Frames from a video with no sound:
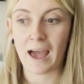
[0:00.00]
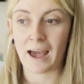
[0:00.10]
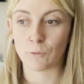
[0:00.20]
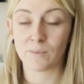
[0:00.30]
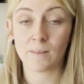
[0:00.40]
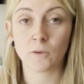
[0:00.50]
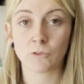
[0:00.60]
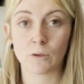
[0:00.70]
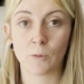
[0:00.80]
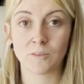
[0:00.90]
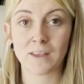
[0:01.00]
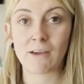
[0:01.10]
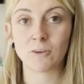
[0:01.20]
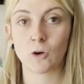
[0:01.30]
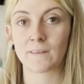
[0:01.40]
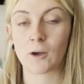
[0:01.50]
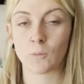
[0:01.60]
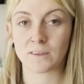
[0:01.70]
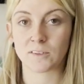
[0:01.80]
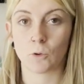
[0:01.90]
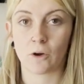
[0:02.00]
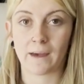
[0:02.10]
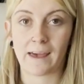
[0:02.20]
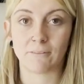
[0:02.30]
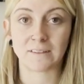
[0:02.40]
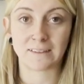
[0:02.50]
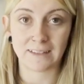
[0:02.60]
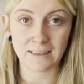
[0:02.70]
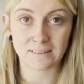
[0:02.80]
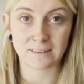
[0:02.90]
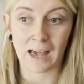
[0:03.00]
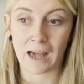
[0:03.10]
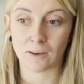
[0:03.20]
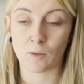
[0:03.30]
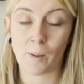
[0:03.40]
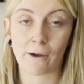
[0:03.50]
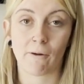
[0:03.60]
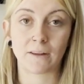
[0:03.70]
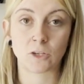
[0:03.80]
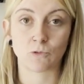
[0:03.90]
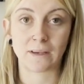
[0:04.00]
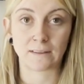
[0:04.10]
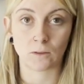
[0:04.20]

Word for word: and within those three months, every every dog that comes into our care is assessed and the background history is